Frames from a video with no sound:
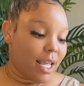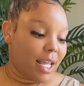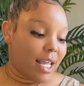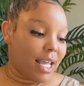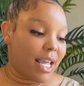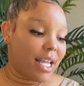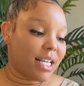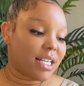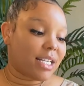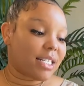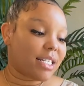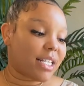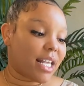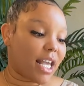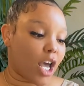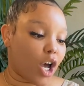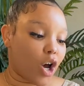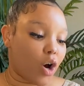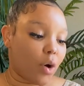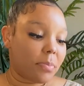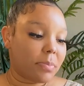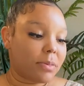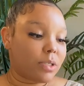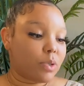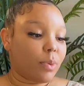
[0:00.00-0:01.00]
it just
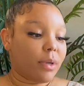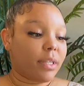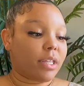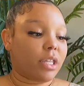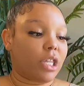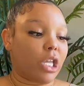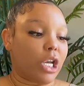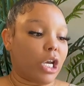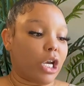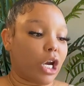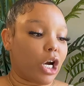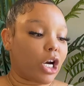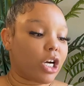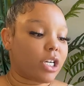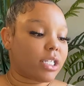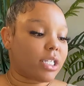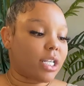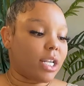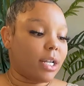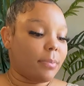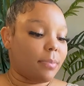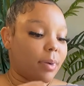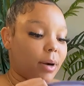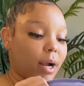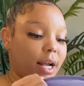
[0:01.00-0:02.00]
helps with the
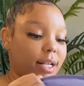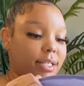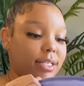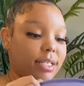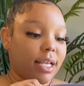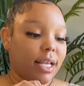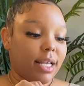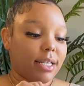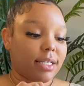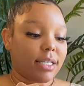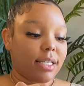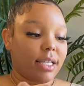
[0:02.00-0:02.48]
nursing process.